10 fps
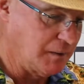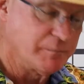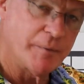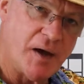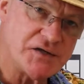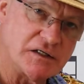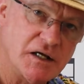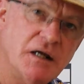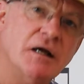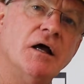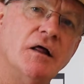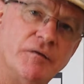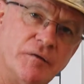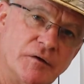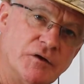But basically,
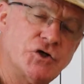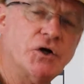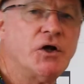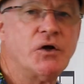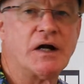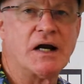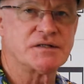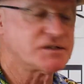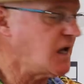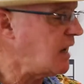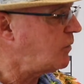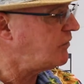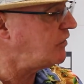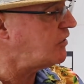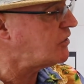tuning a ukulele is the same whether
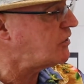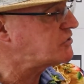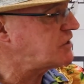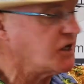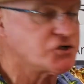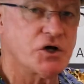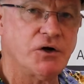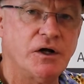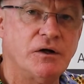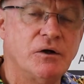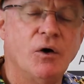you use a tuner